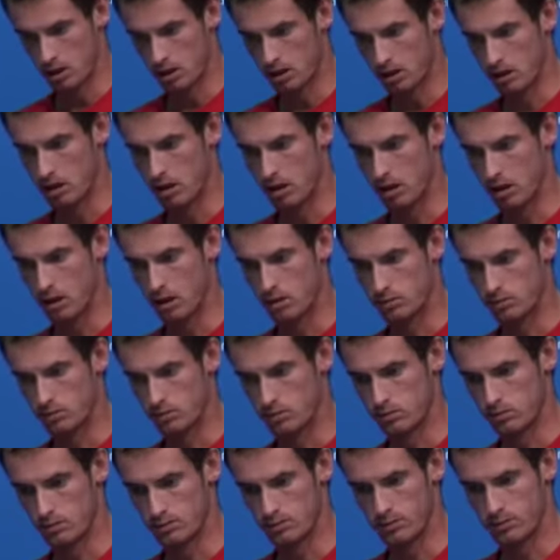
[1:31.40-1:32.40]
Um,
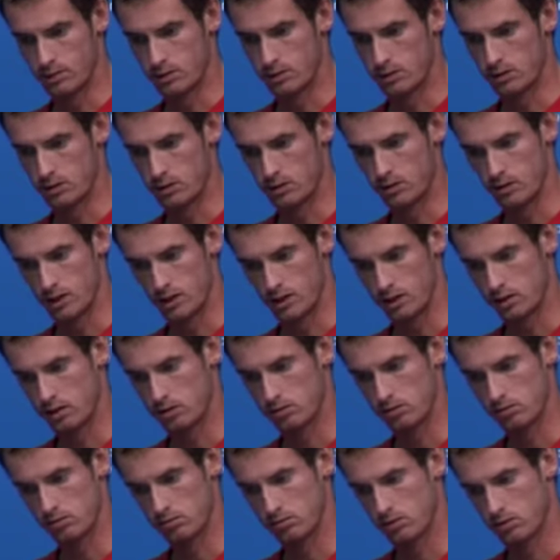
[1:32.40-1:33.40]
played Novak in
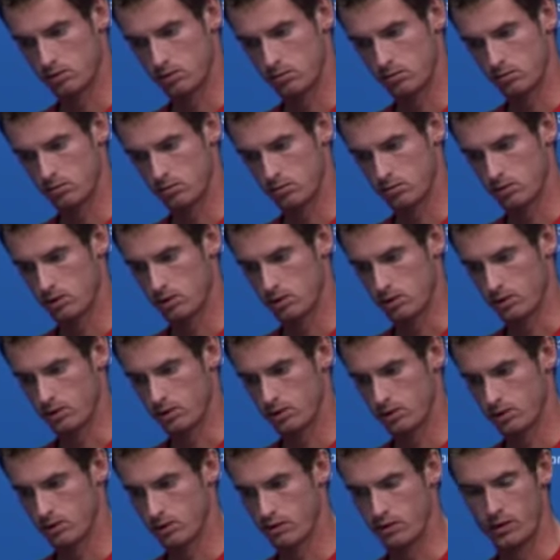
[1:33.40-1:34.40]
you know a
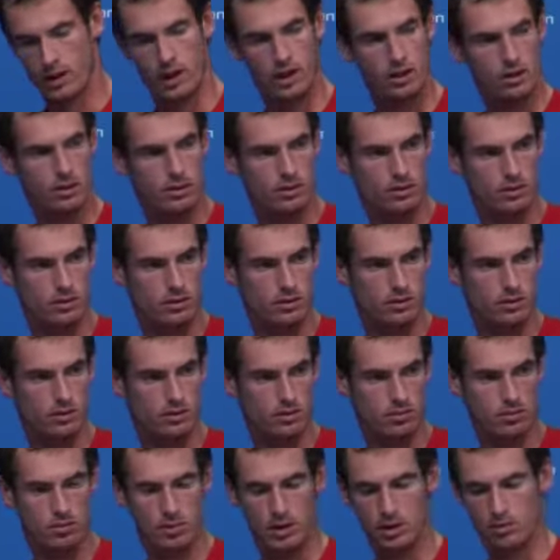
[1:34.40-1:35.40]
few finals
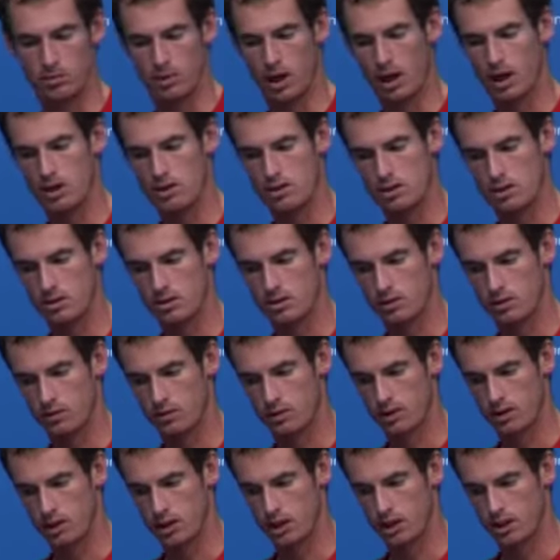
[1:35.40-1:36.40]
and big matches over
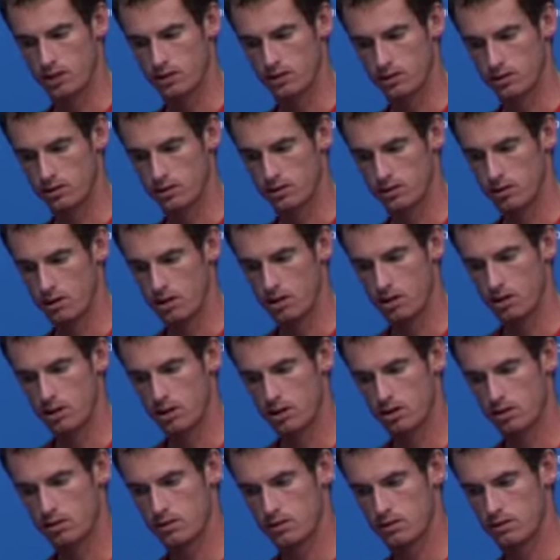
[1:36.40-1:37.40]
the last
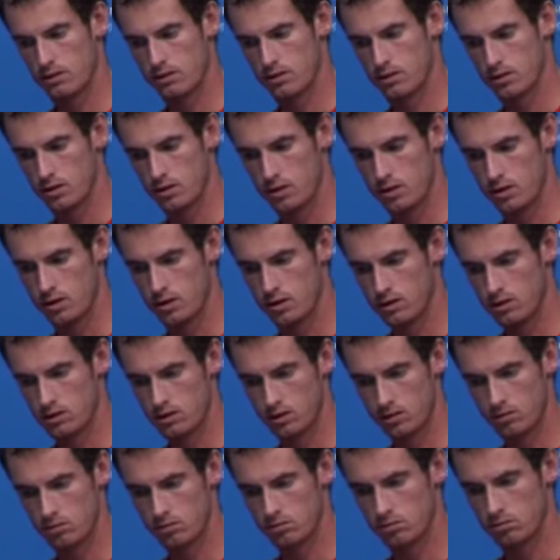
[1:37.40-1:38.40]
uh, few years,
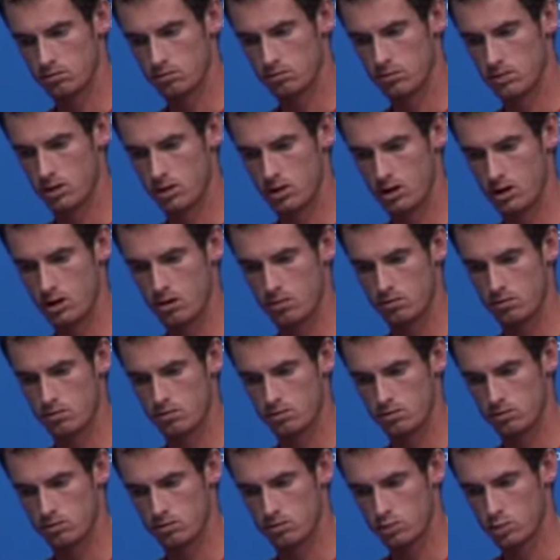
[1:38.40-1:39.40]
and um,
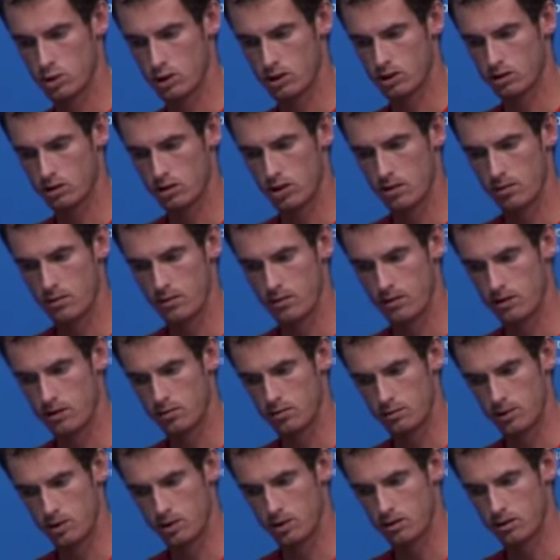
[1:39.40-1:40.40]
won some of
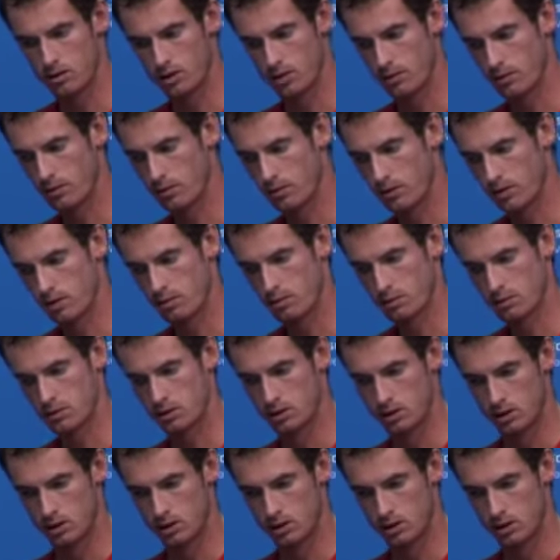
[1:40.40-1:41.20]
them, lost some of them.